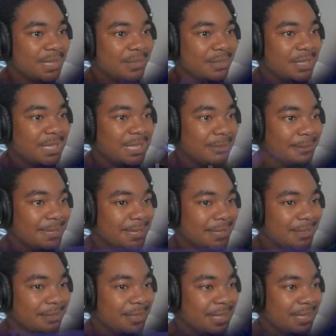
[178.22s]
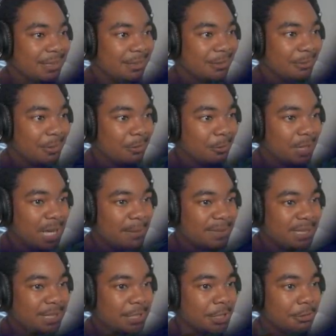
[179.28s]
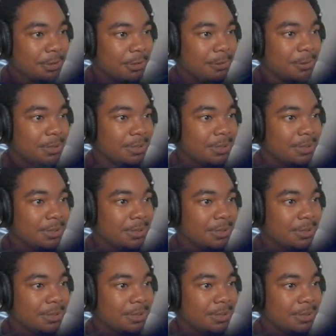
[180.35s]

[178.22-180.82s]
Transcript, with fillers: yo, since we here, like, what happened to Zero?